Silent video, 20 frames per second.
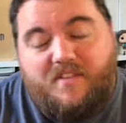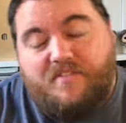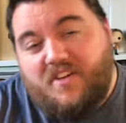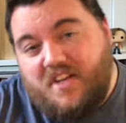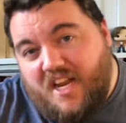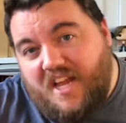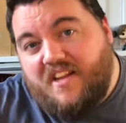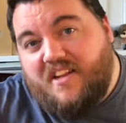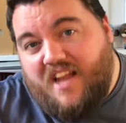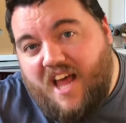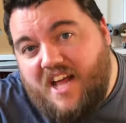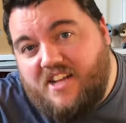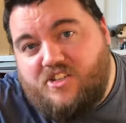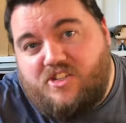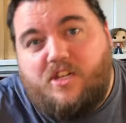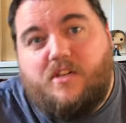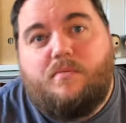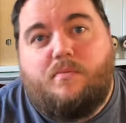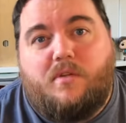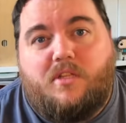If he did that
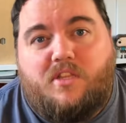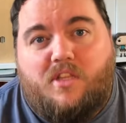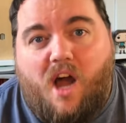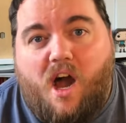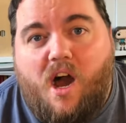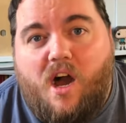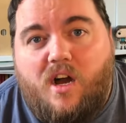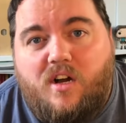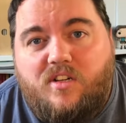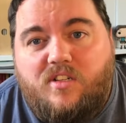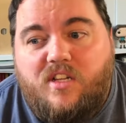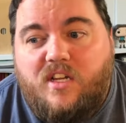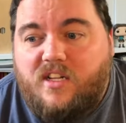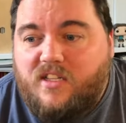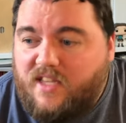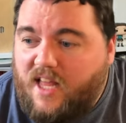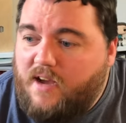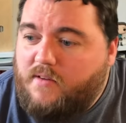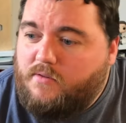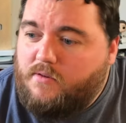shit with dogs,
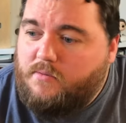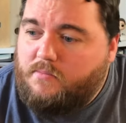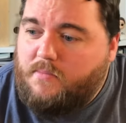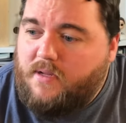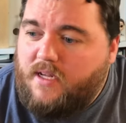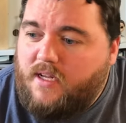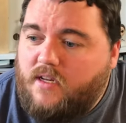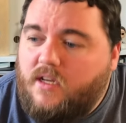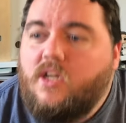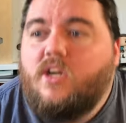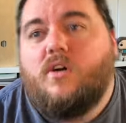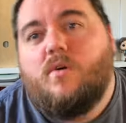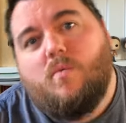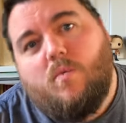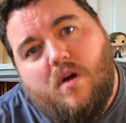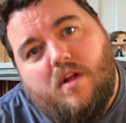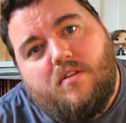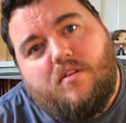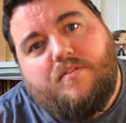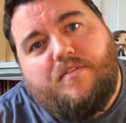that would mean
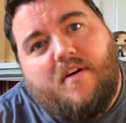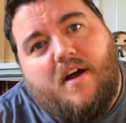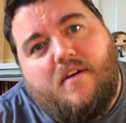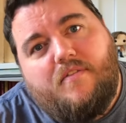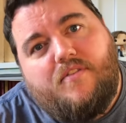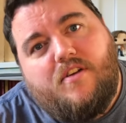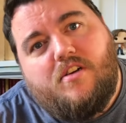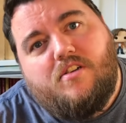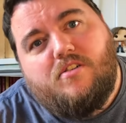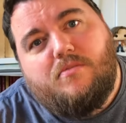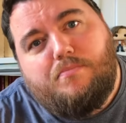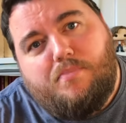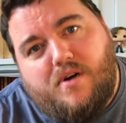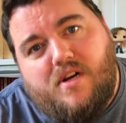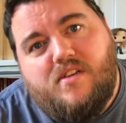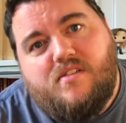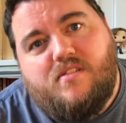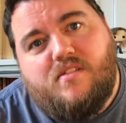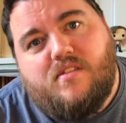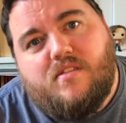one to five years in
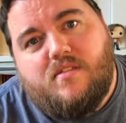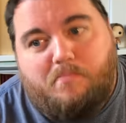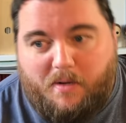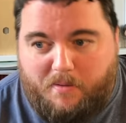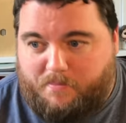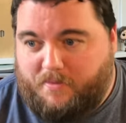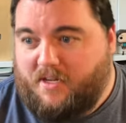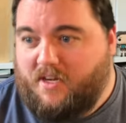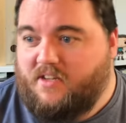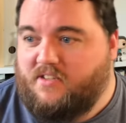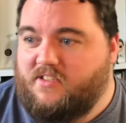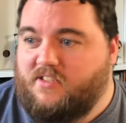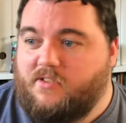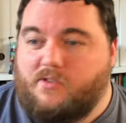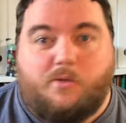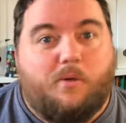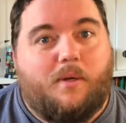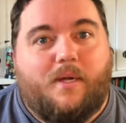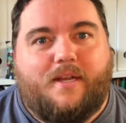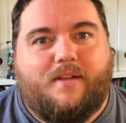prison. But because he's
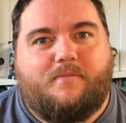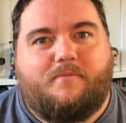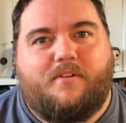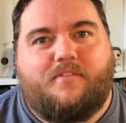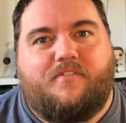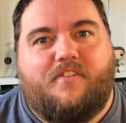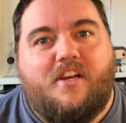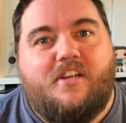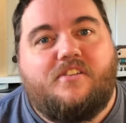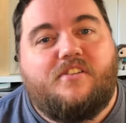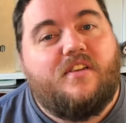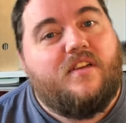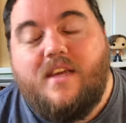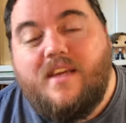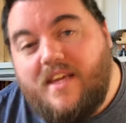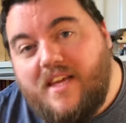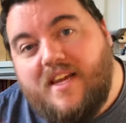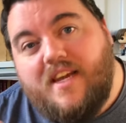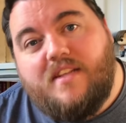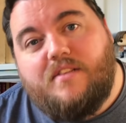doing it with fish,
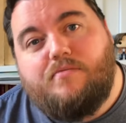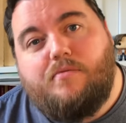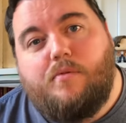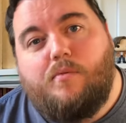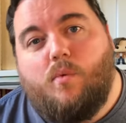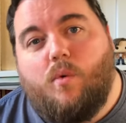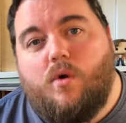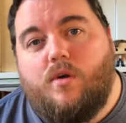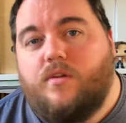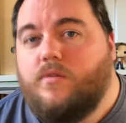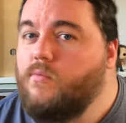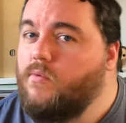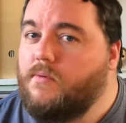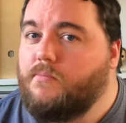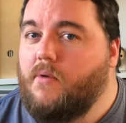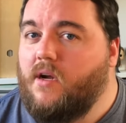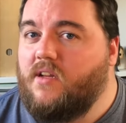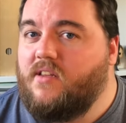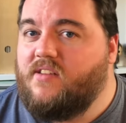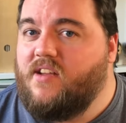he gets rewarded with
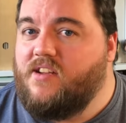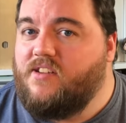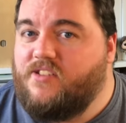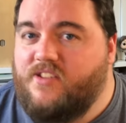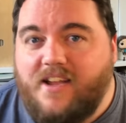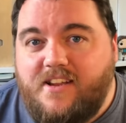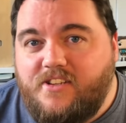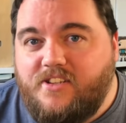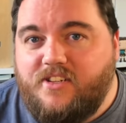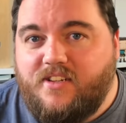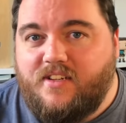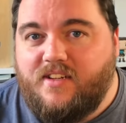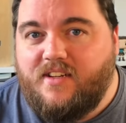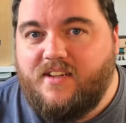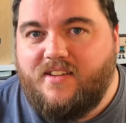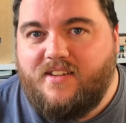monetization.